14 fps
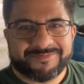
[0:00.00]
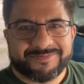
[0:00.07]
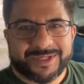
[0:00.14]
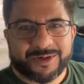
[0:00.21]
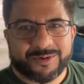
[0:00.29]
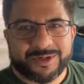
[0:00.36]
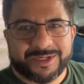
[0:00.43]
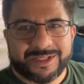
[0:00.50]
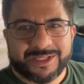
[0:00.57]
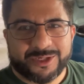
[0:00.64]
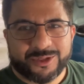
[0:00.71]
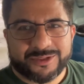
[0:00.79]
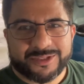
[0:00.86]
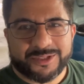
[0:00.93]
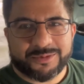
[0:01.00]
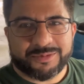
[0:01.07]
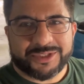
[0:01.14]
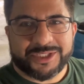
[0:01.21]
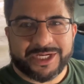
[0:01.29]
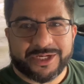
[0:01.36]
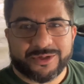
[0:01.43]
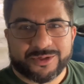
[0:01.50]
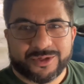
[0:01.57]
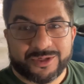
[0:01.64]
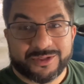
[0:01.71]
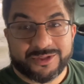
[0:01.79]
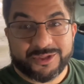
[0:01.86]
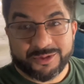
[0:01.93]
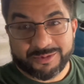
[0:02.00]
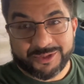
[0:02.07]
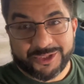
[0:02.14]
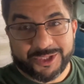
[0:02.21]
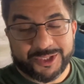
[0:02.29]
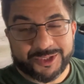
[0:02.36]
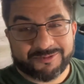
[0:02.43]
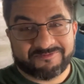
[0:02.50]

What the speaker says: I run a little stupid channel called The Tuman Show.